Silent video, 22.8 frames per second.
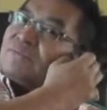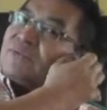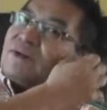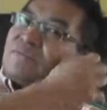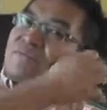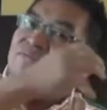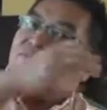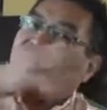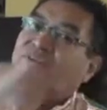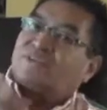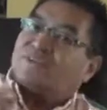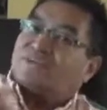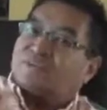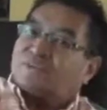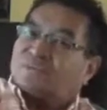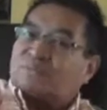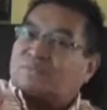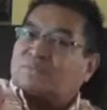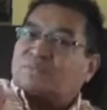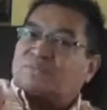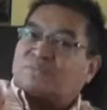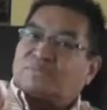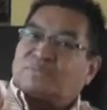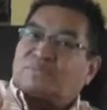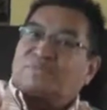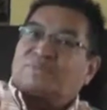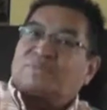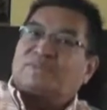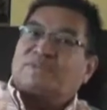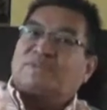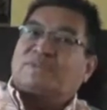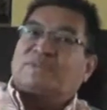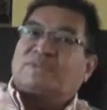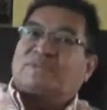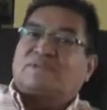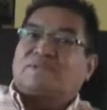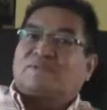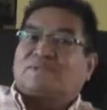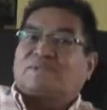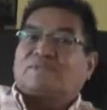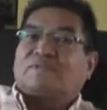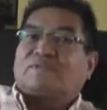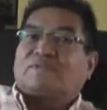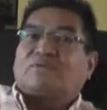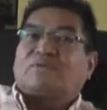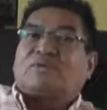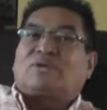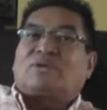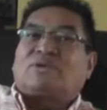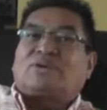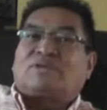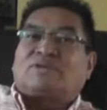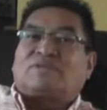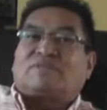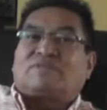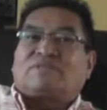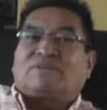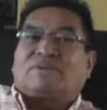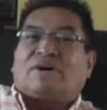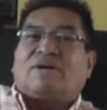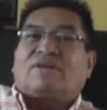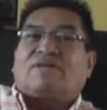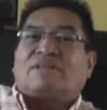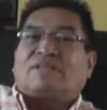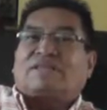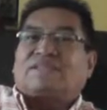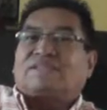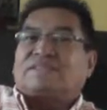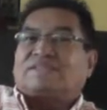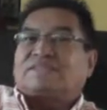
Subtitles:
a future warrior falling.